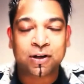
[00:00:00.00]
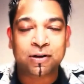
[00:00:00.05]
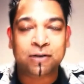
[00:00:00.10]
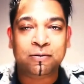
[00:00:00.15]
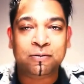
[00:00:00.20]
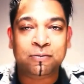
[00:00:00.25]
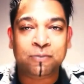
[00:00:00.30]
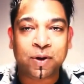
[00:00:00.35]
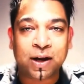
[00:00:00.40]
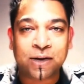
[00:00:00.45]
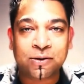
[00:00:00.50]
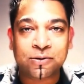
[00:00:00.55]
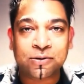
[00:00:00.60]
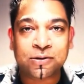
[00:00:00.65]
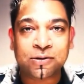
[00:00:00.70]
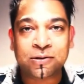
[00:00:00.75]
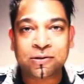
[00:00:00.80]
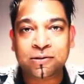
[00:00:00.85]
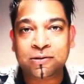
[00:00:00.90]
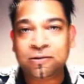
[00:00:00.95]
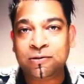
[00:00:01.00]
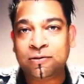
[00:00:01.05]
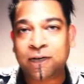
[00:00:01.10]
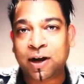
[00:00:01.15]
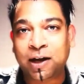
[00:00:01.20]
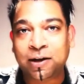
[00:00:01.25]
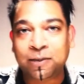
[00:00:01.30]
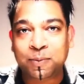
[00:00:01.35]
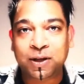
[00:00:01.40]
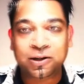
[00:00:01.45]
And when I was
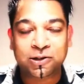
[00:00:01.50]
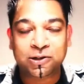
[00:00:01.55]
training to be a